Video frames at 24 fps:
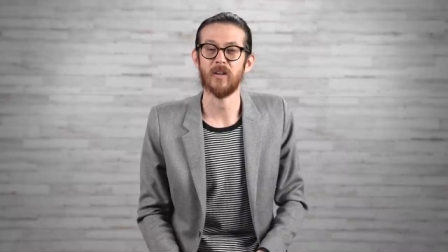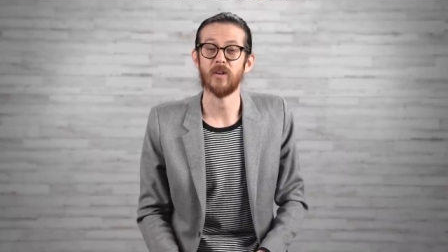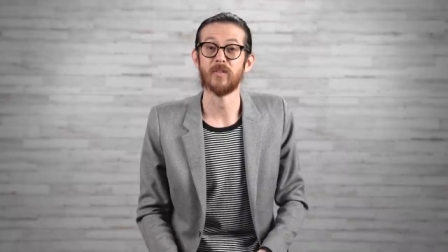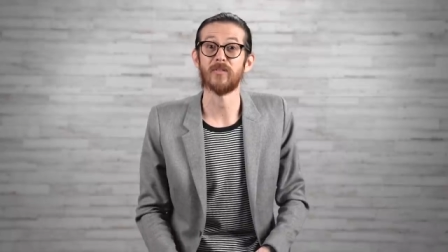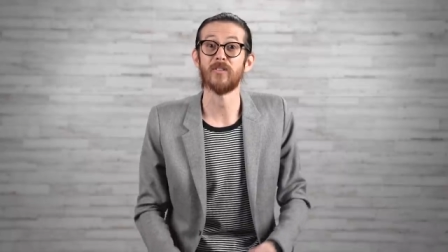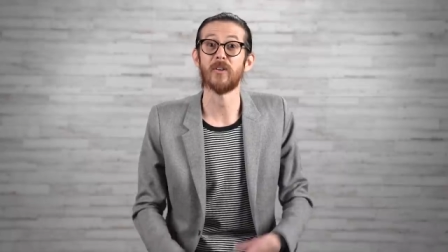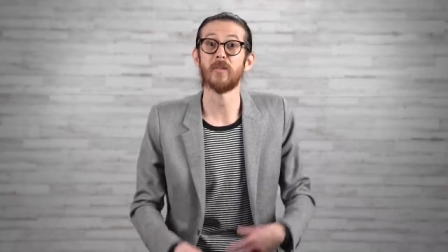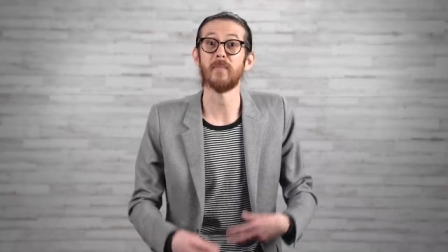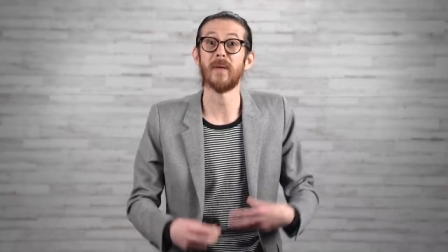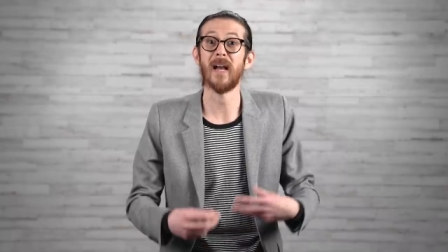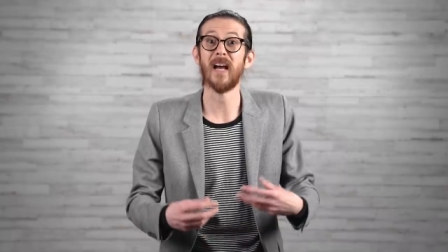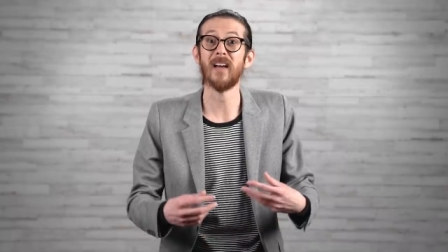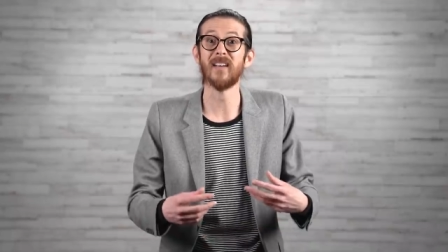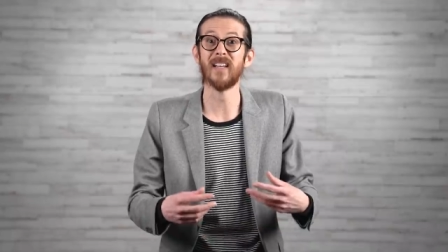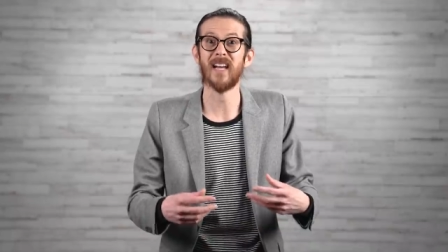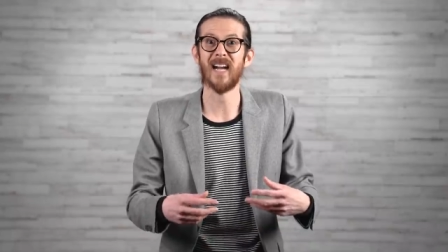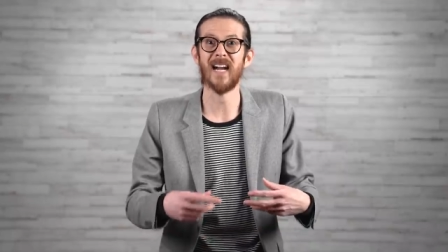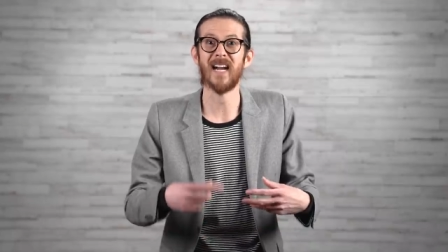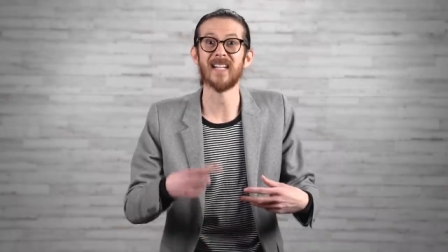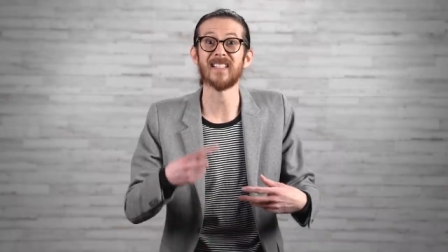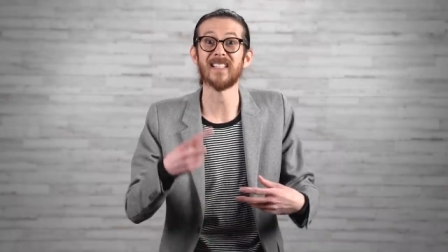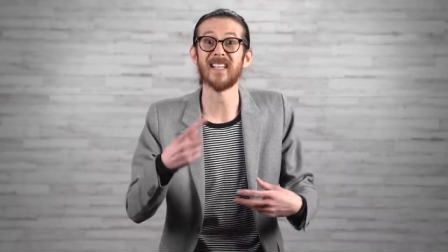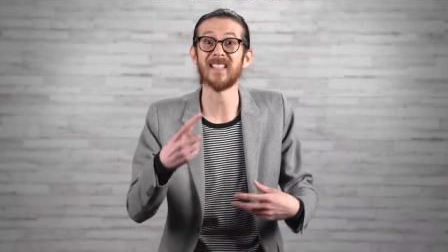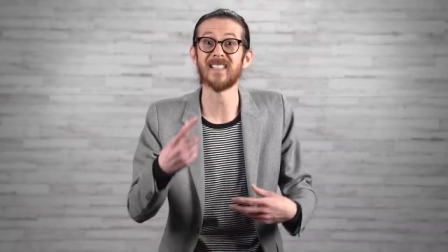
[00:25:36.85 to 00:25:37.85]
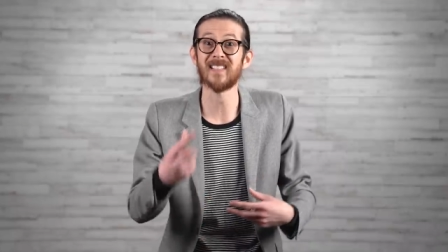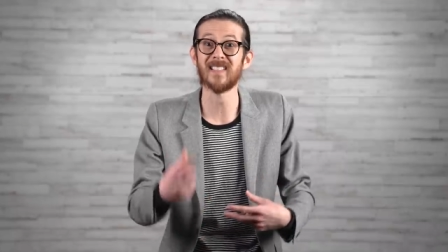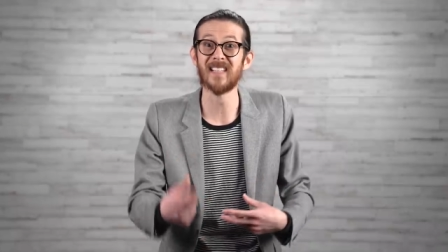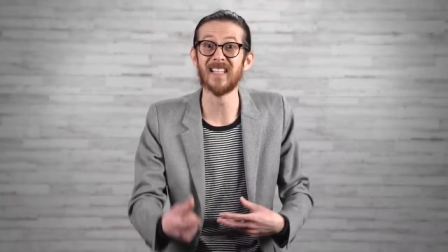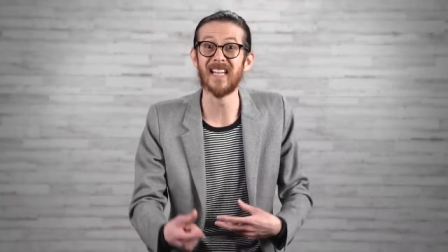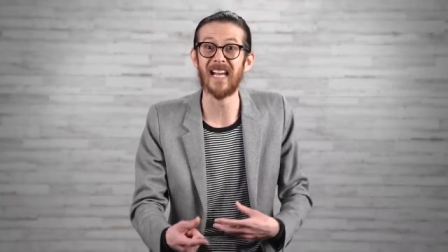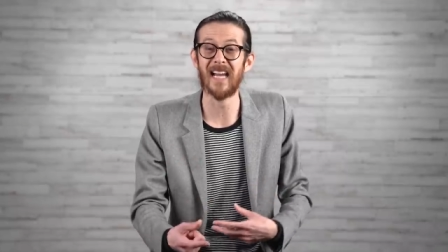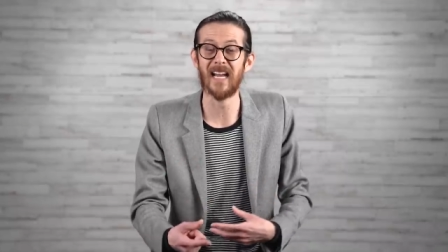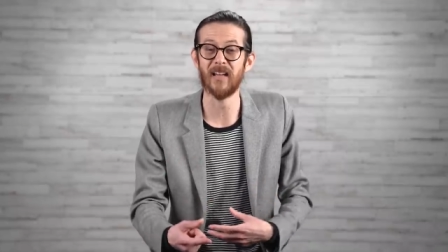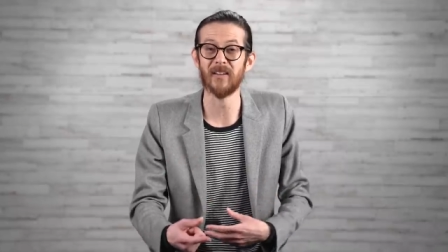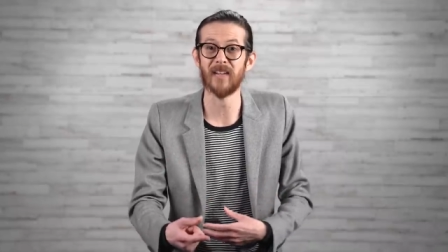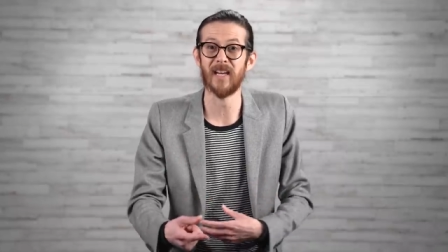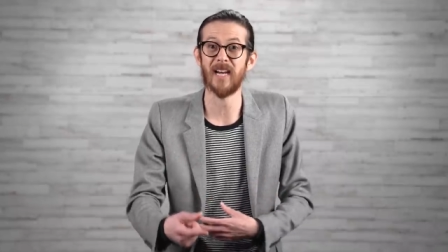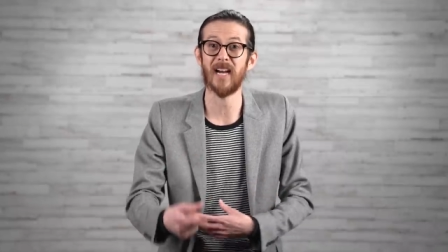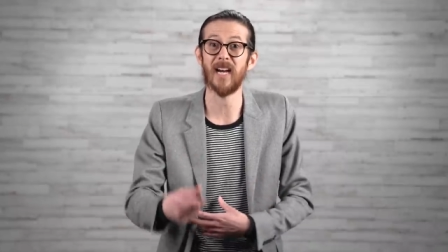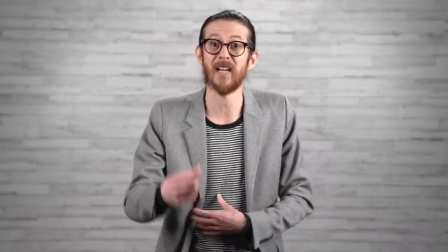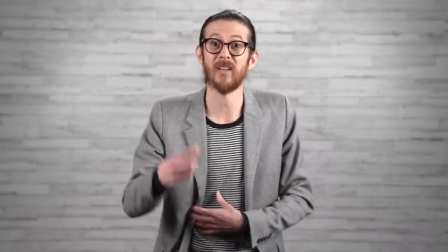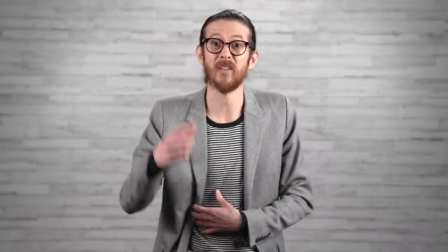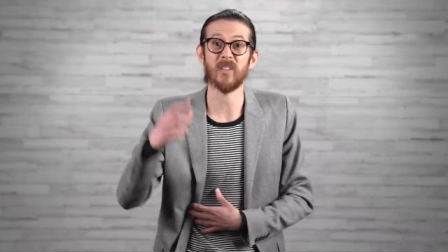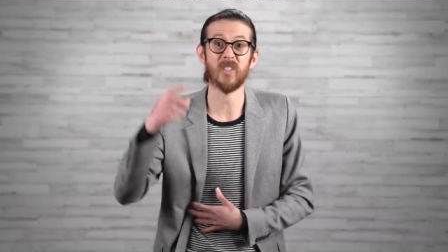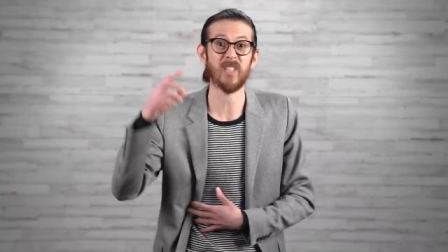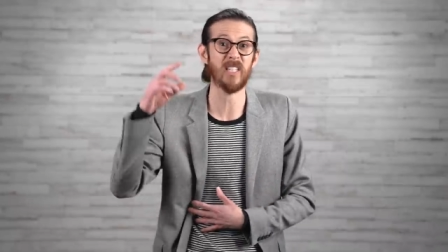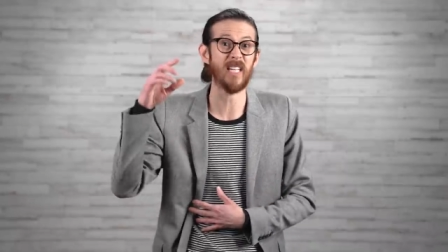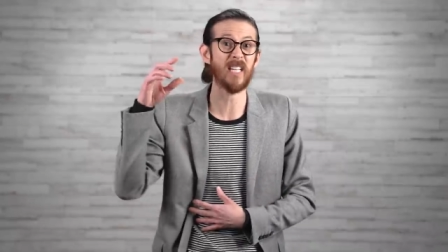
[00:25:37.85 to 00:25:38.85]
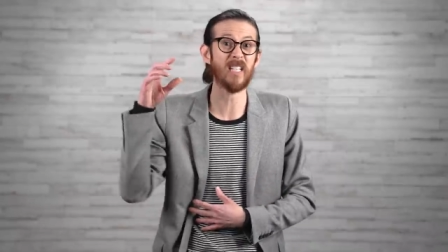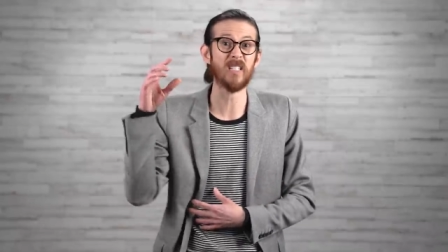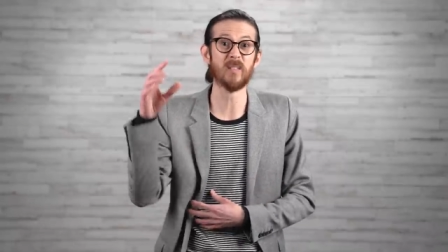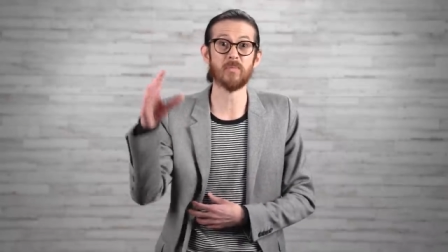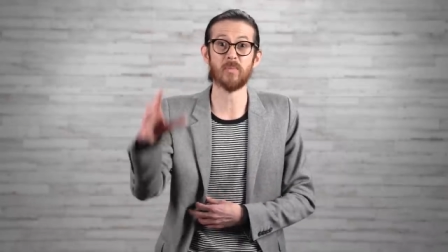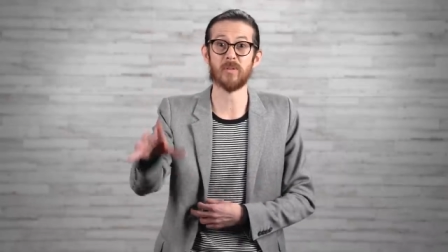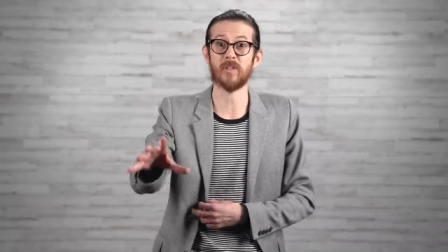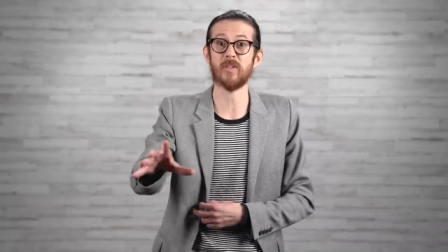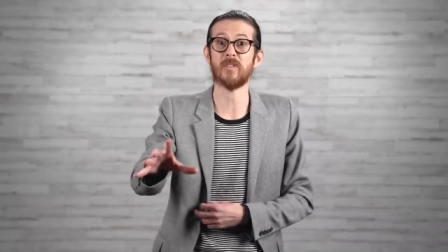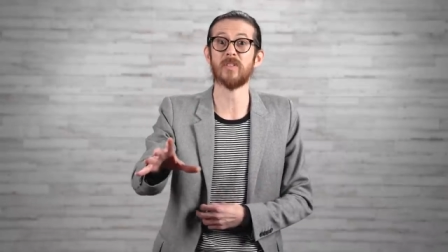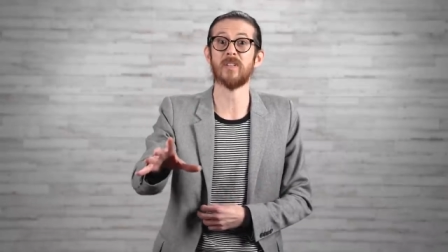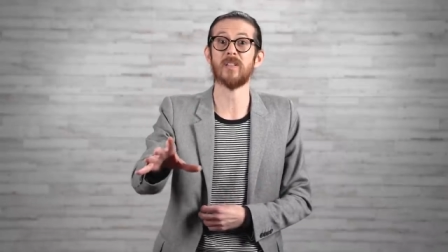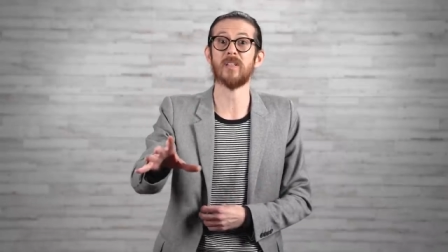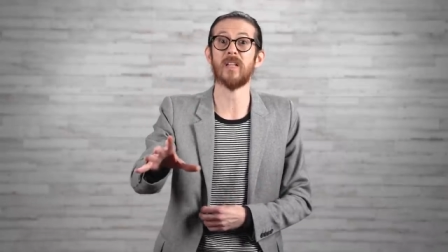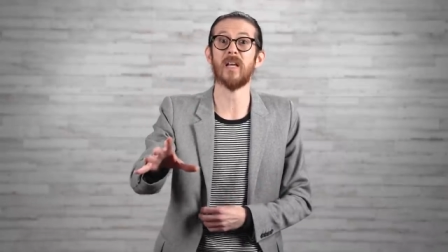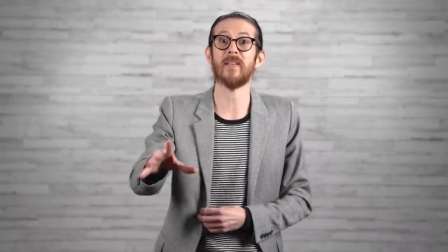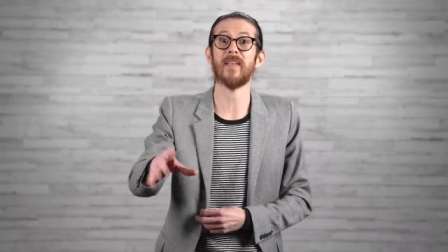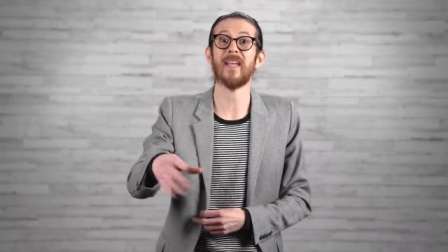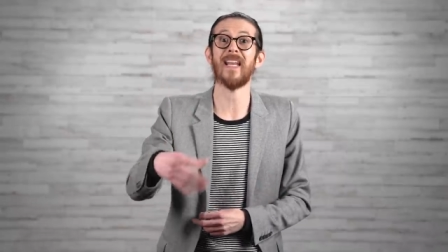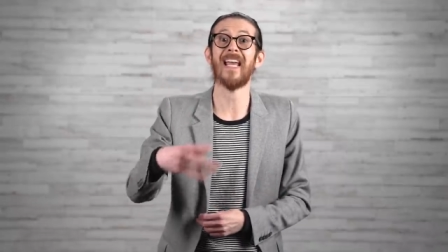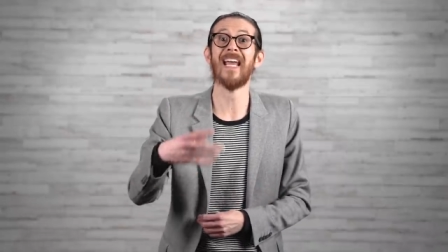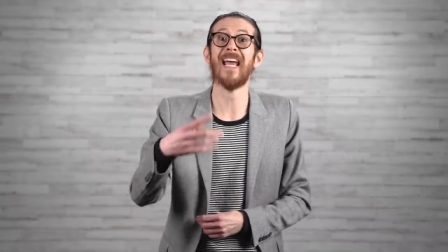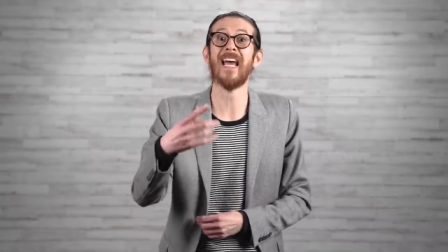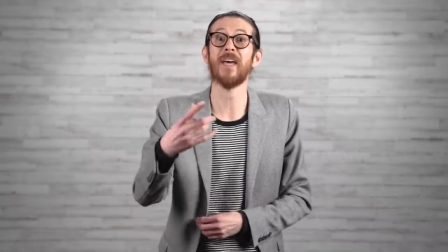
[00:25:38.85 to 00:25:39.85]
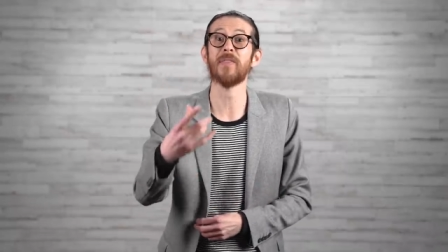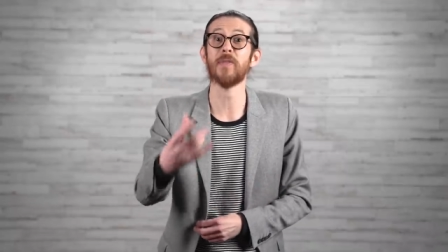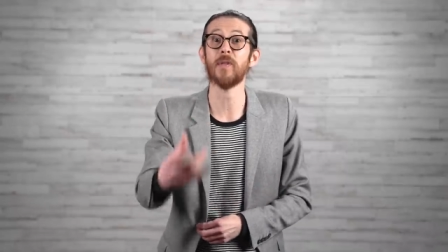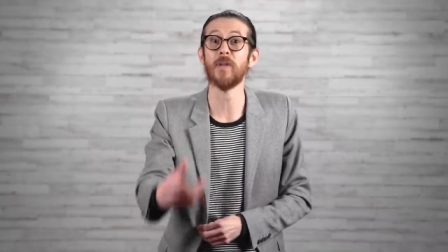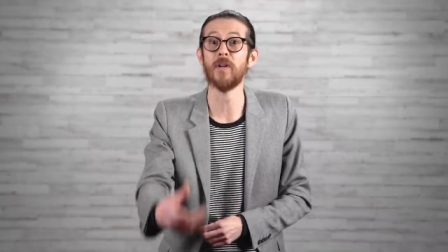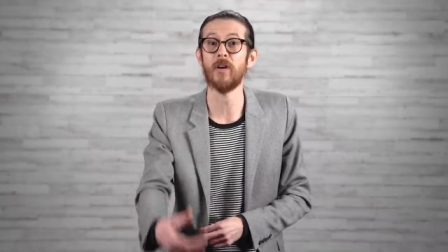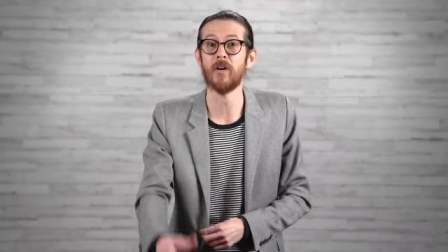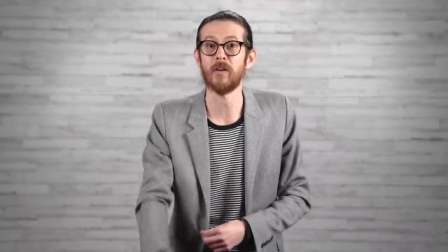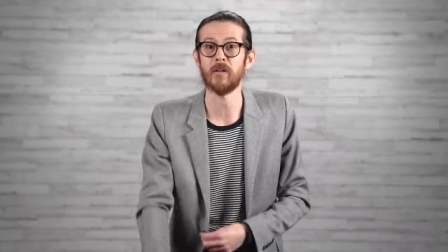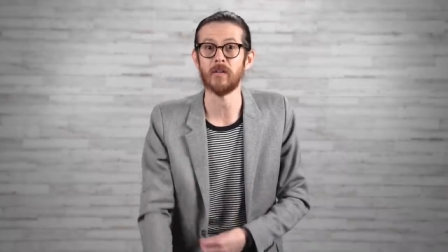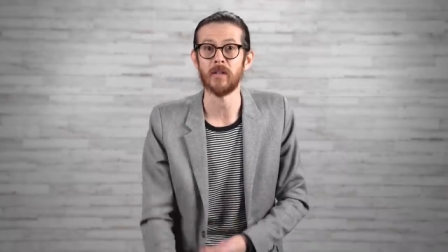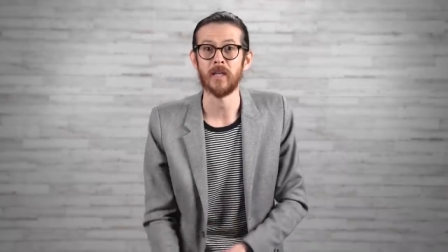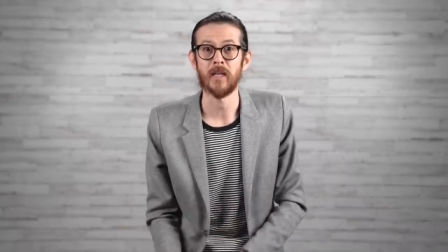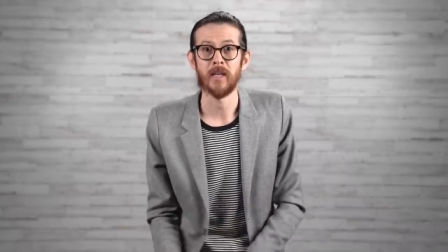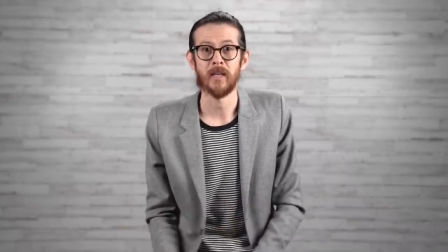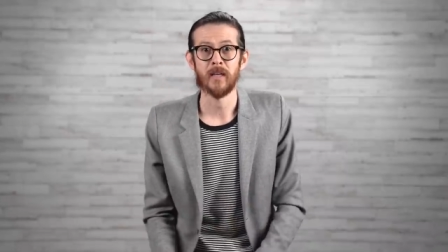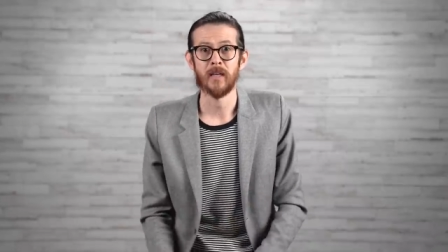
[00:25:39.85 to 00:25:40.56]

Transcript: formaldehydes, acetaldehyde, yeast produces a lot of that, ethanol.